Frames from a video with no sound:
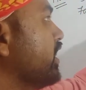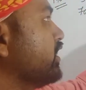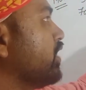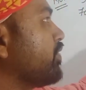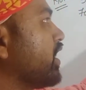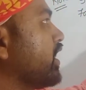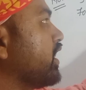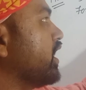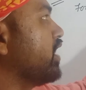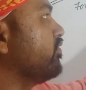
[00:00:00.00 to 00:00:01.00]
in the
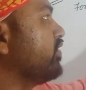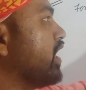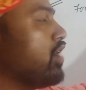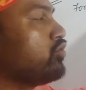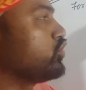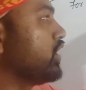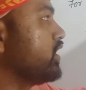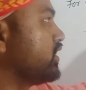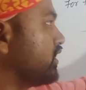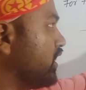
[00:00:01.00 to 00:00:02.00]
bracket A, B
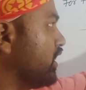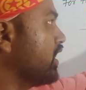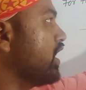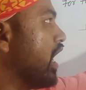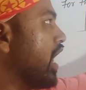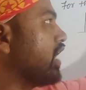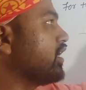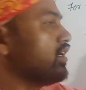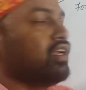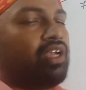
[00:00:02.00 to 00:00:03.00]
outside C
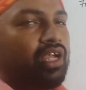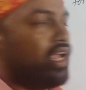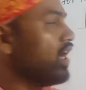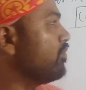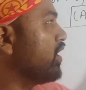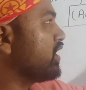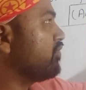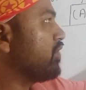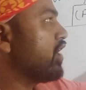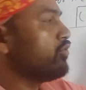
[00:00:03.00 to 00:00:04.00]
and A
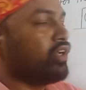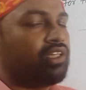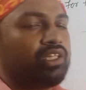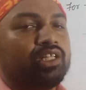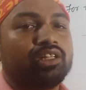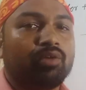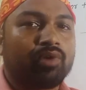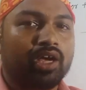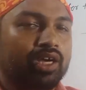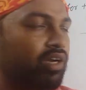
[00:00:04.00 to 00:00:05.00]
multiplied with in the
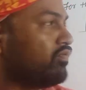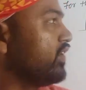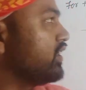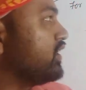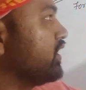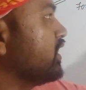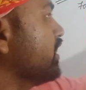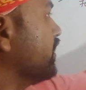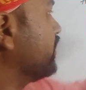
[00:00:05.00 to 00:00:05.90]
bracket B, C,